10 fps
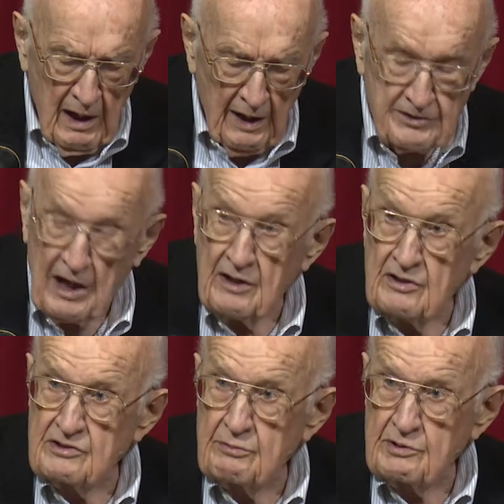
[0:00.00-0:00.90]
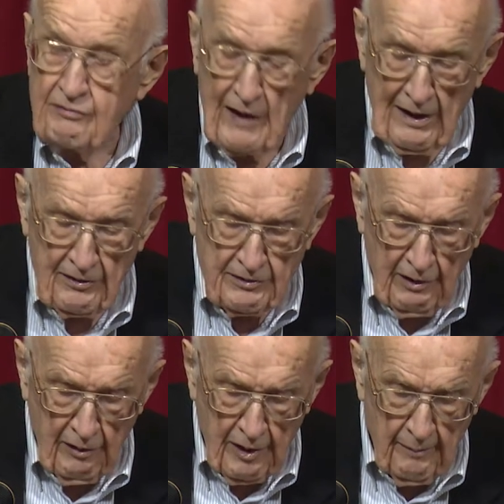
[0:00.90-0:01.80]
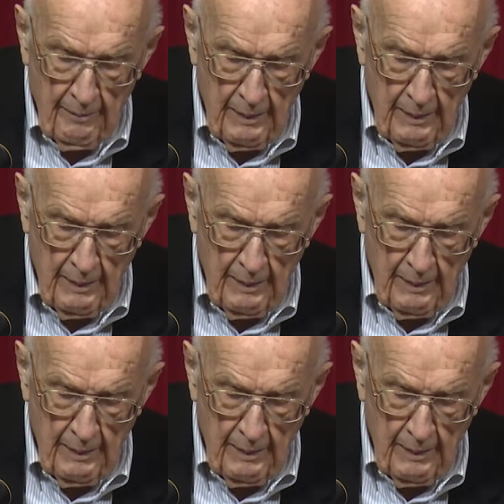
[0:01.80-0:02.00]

Attendance was voluntary.